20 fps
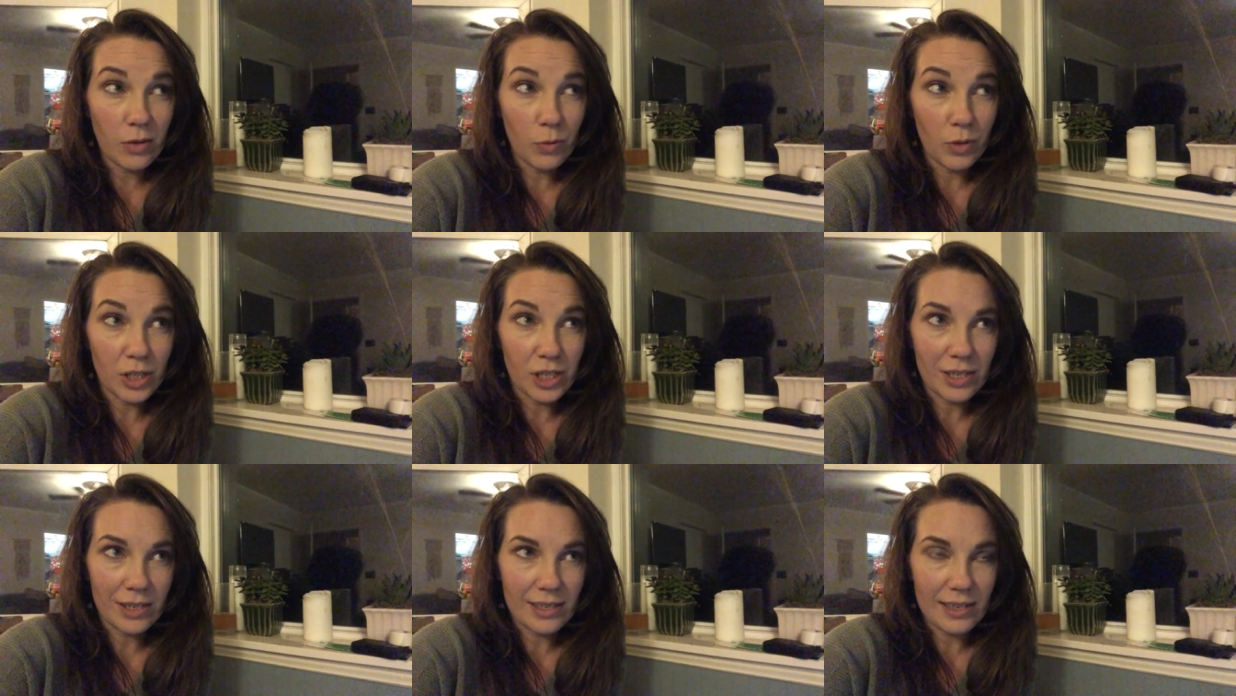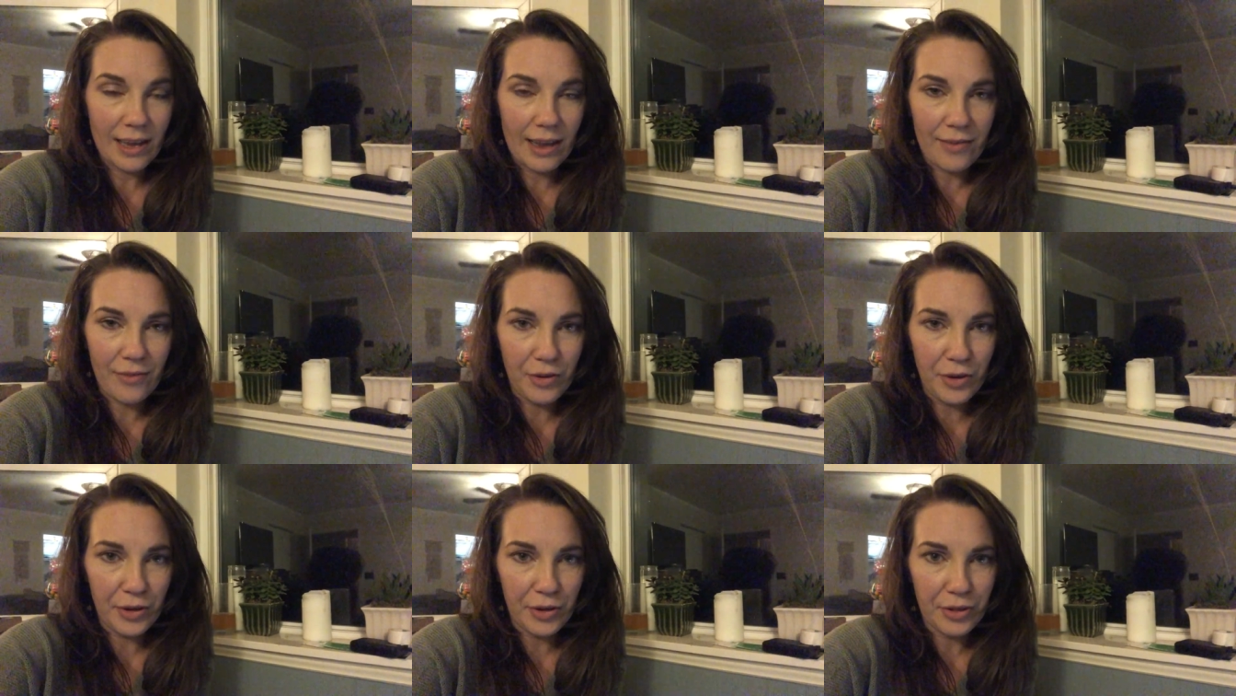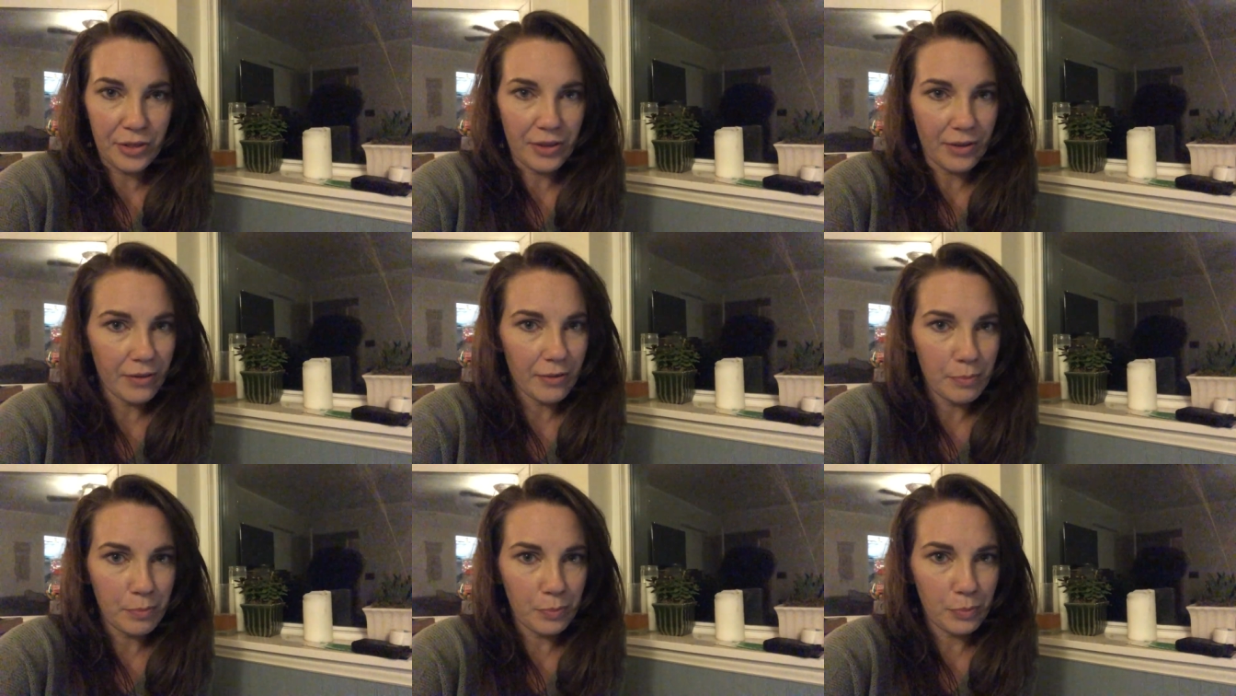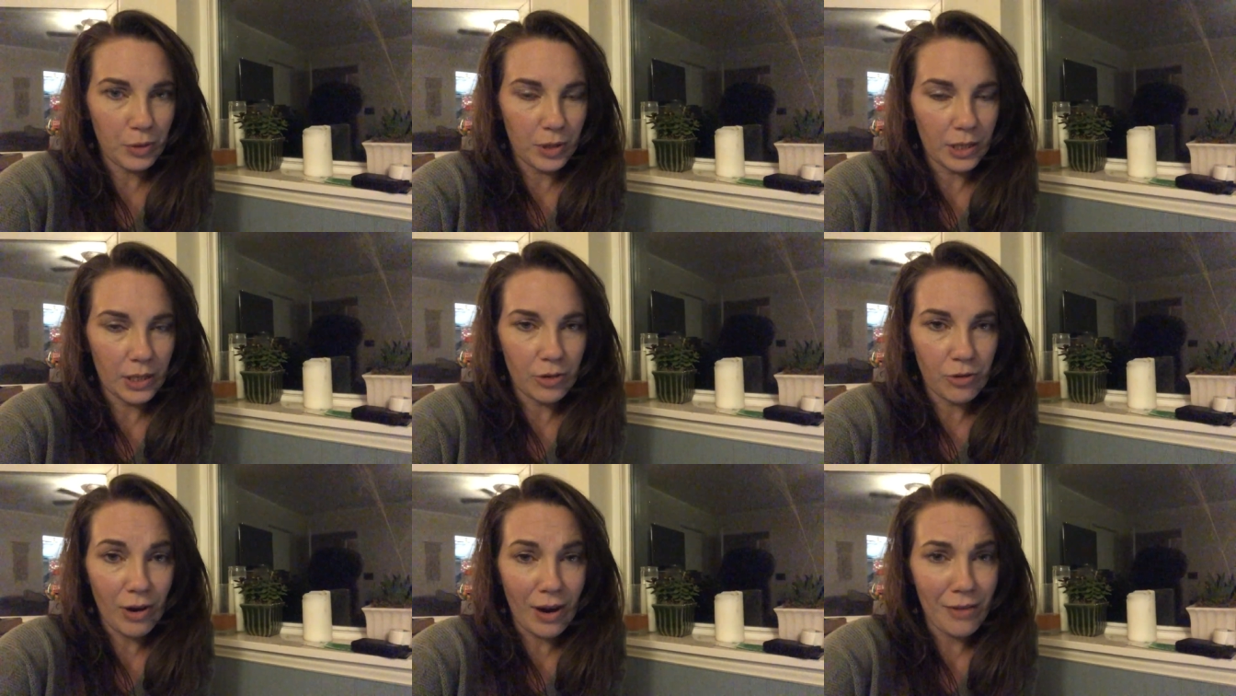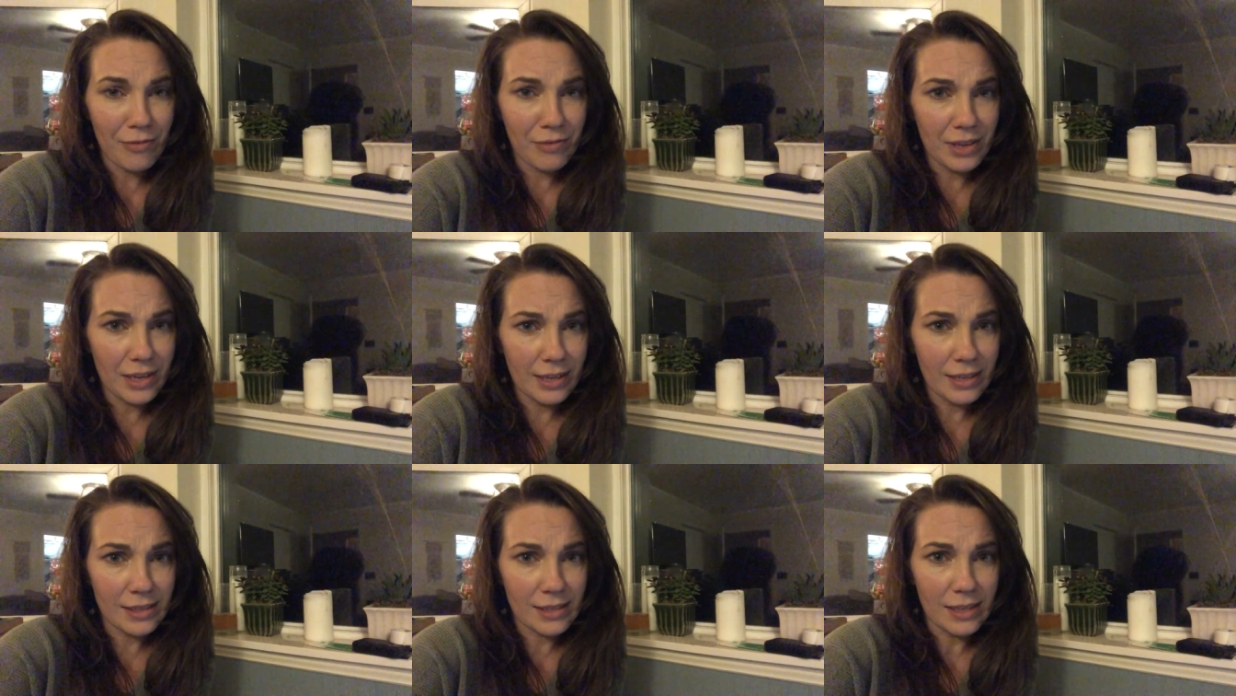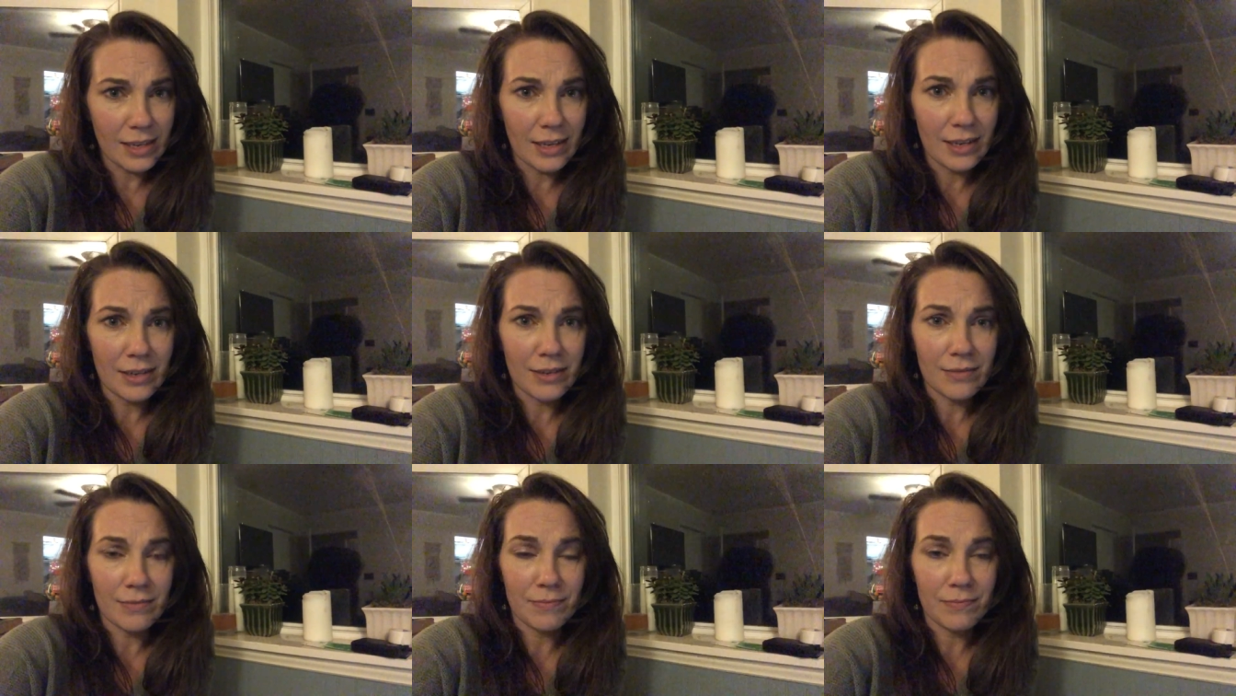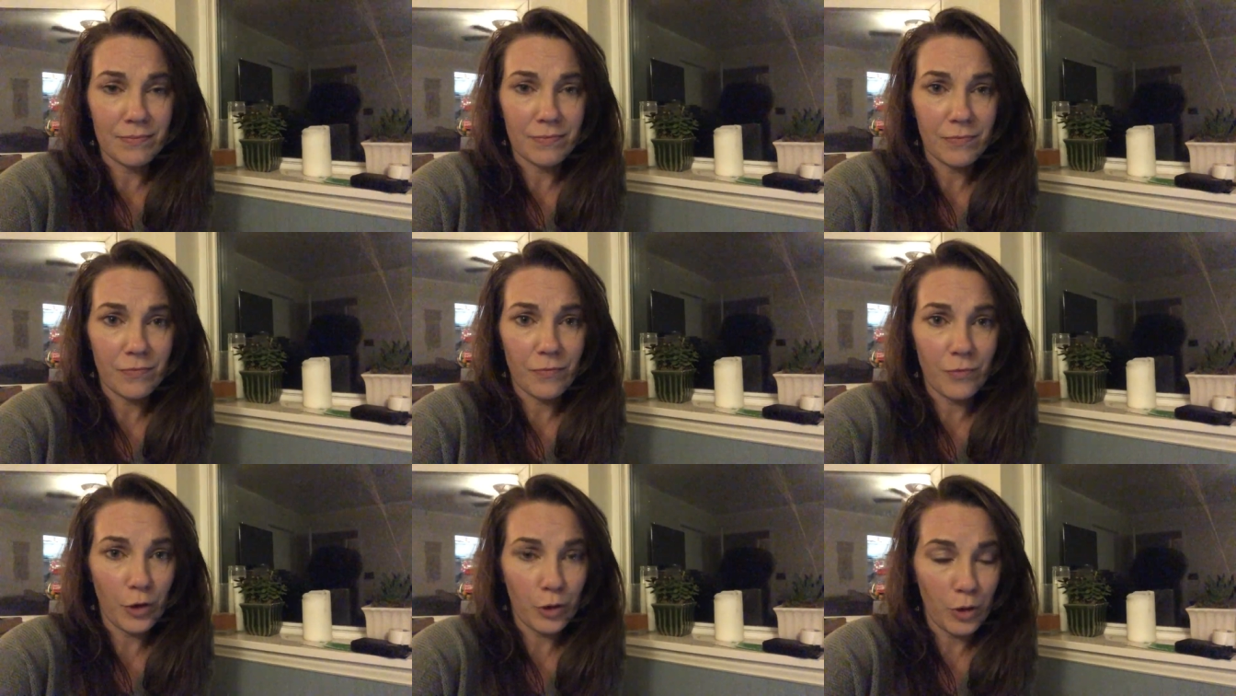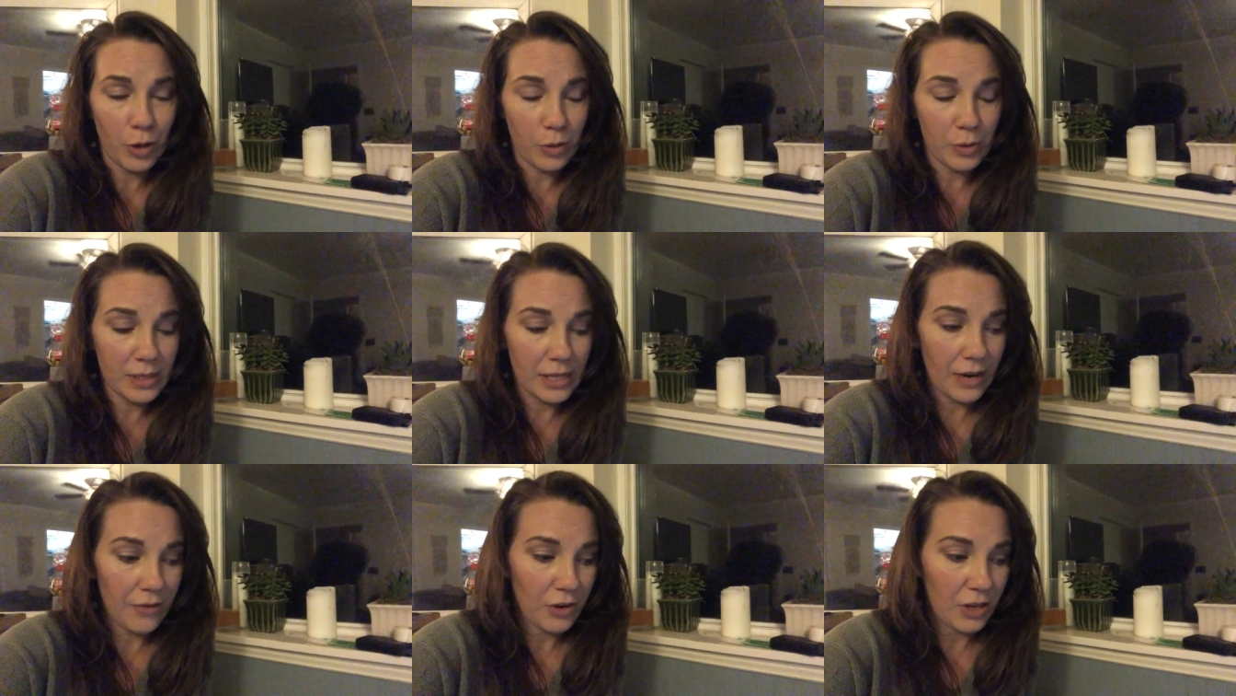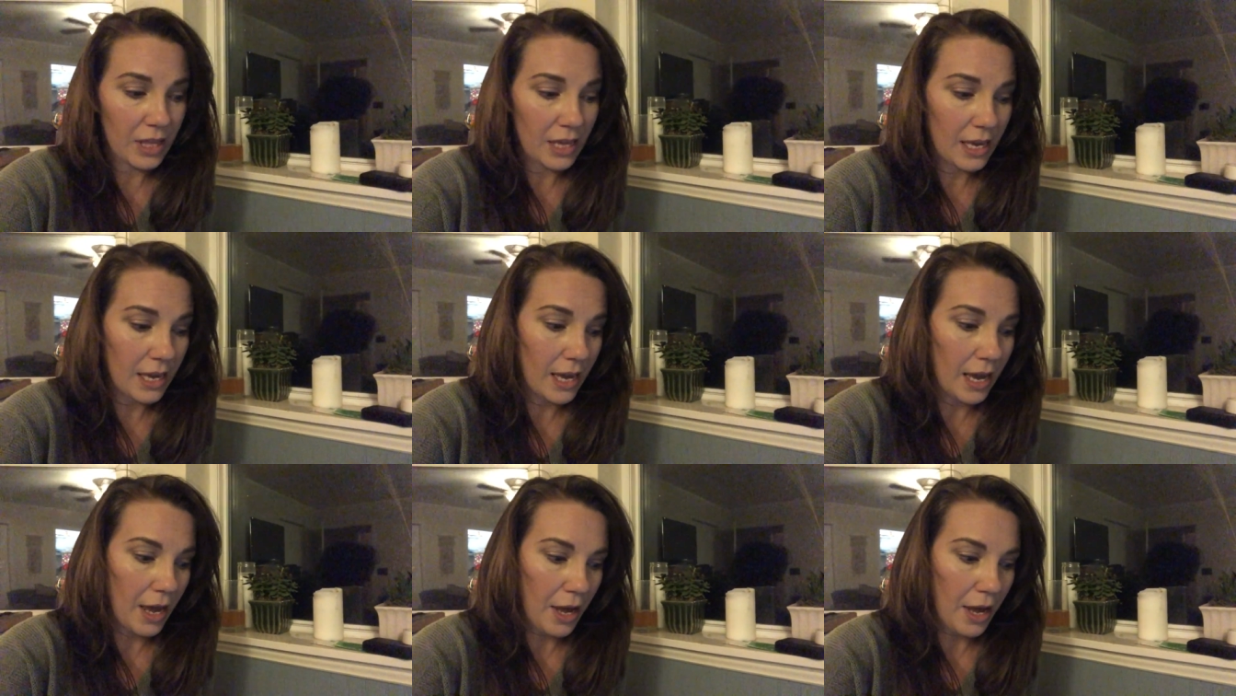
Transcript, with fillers: which doesn't have all the pretty graphics and photos and everything.